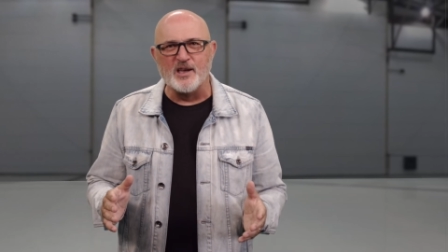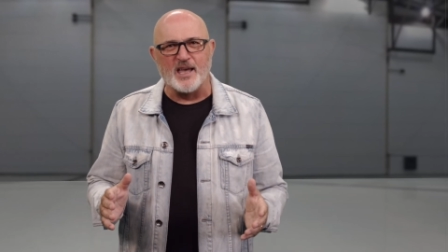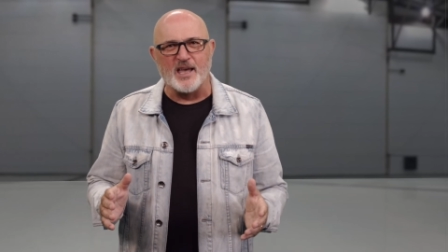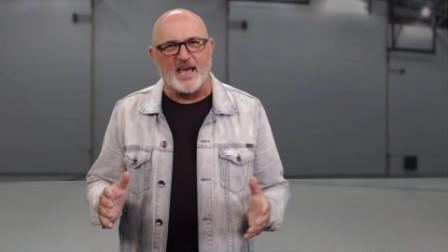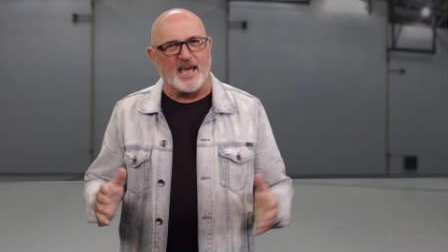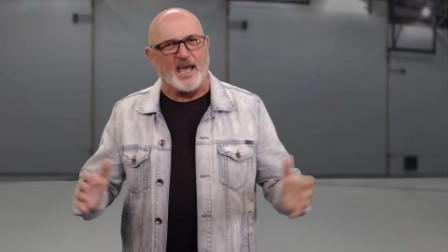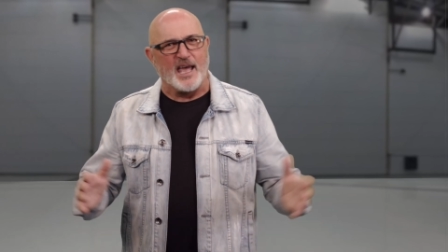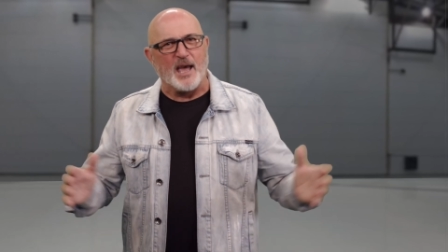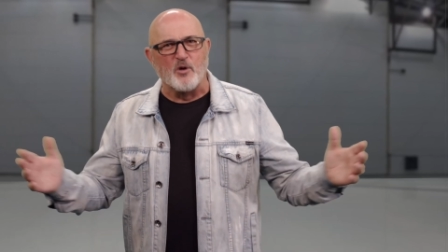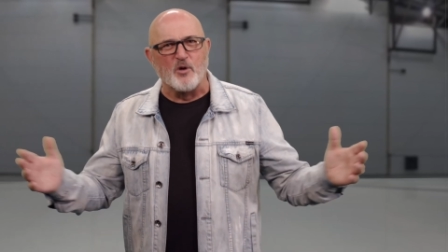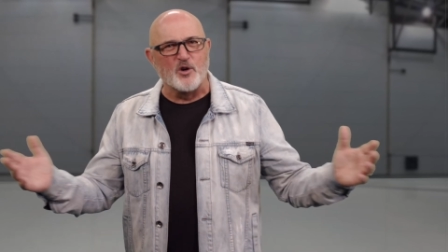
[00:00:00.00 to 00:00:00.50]

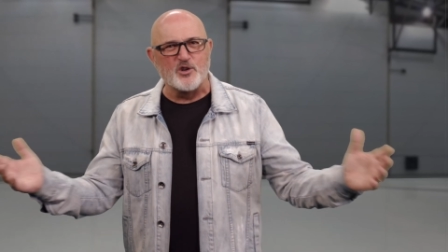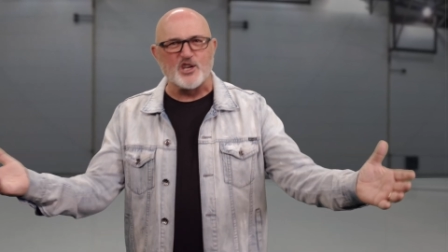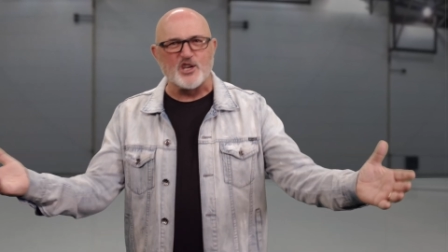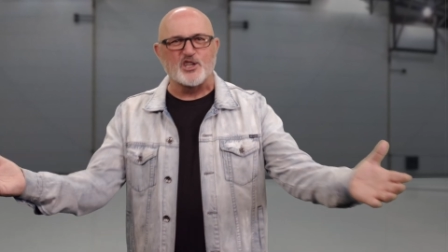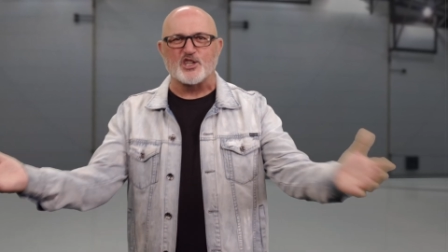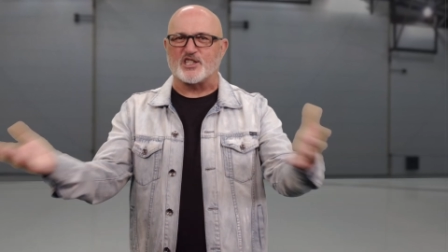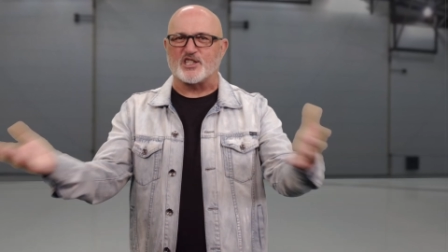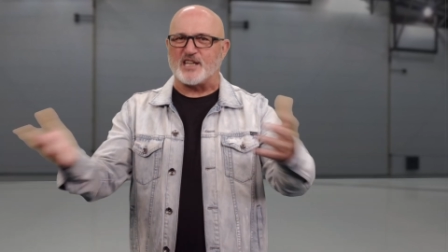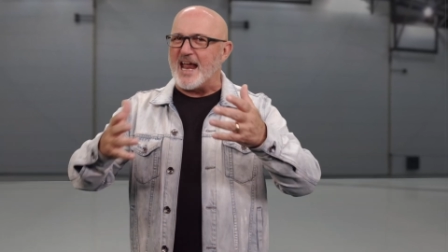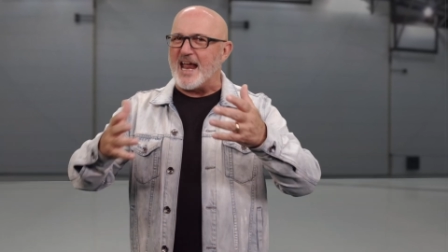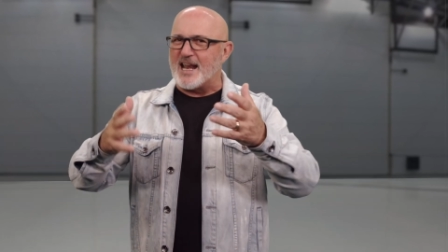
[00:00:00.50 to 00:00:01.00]
And we're
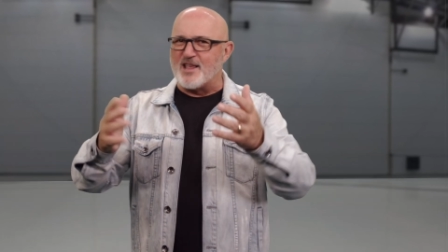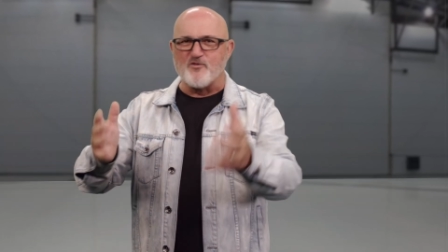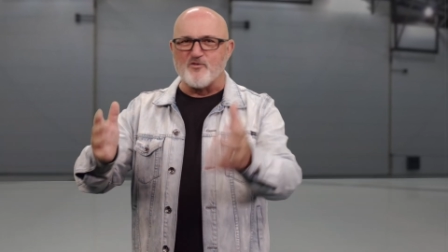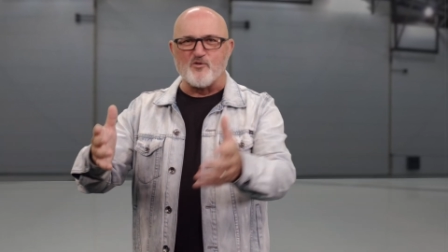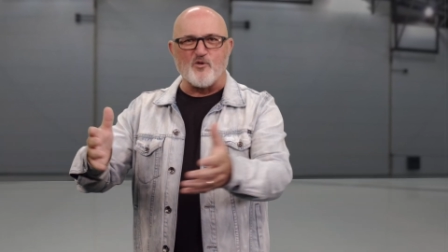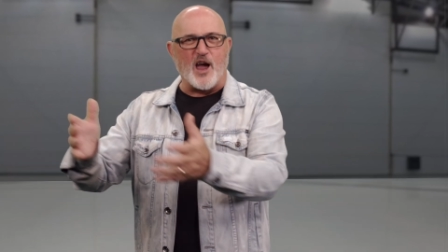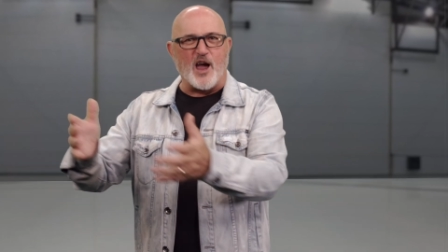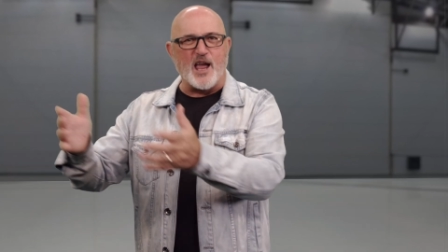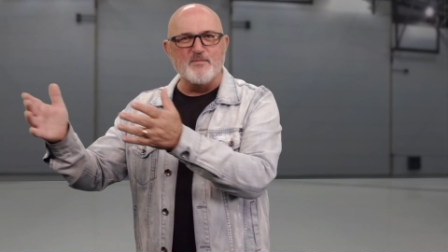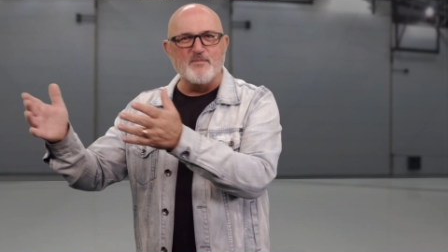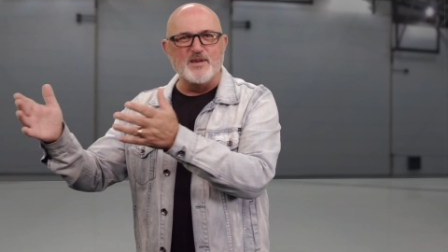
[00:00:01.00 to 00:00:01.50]
just standing
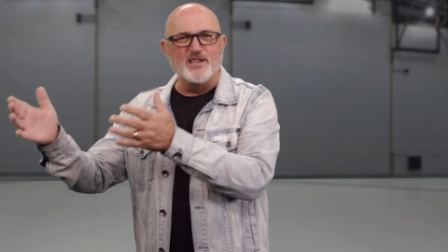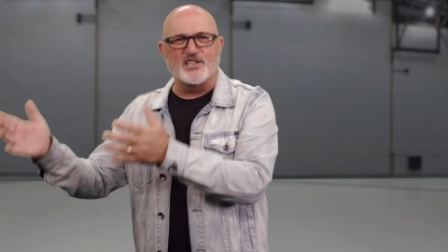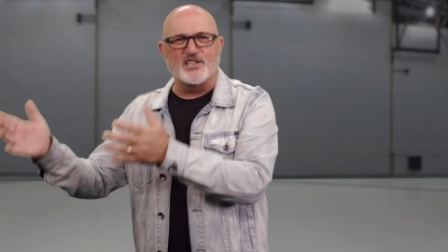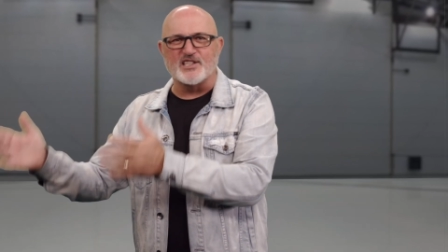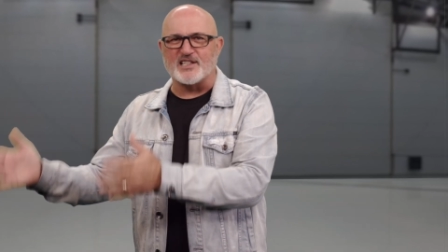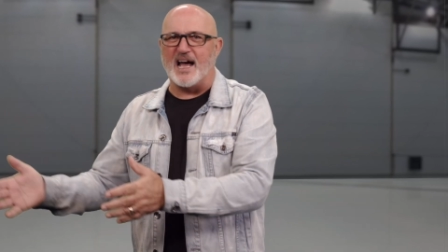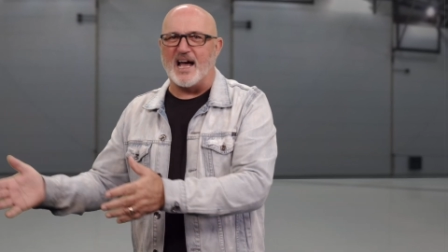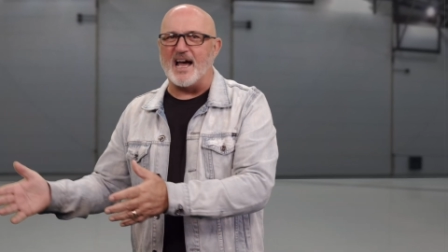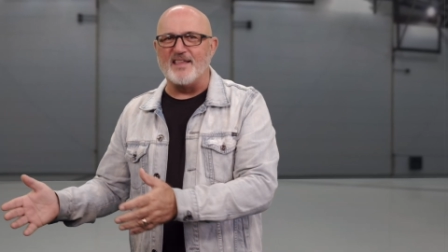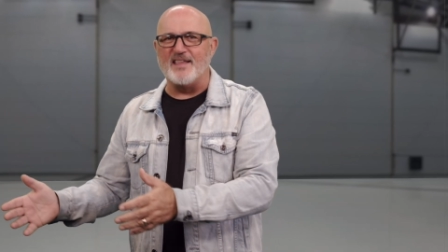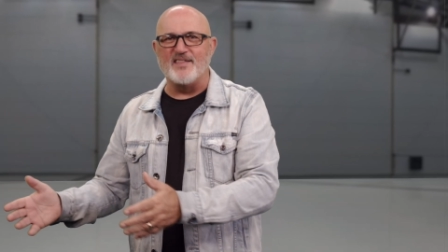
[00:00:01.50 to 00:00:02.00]
right
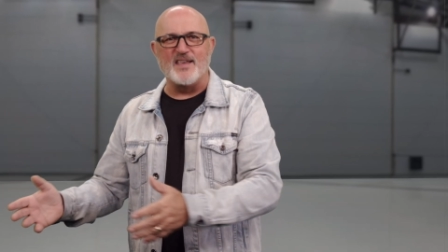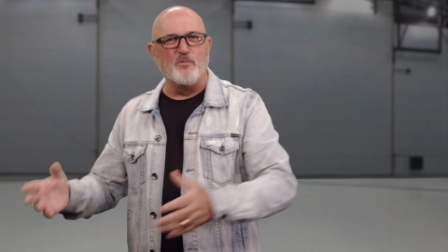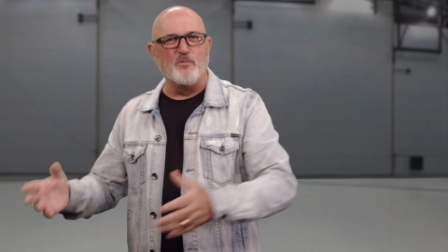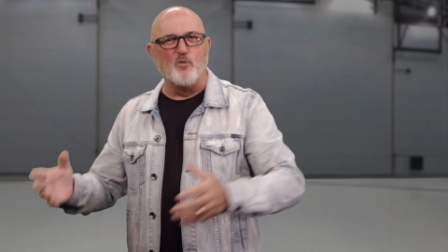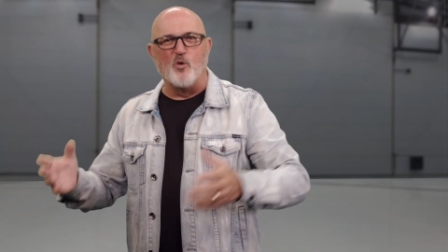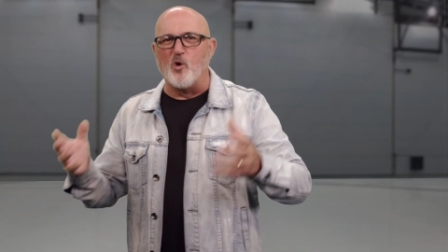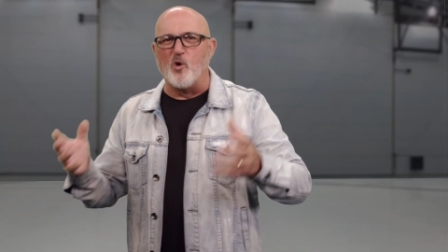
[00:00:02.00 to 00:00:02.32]
beside them,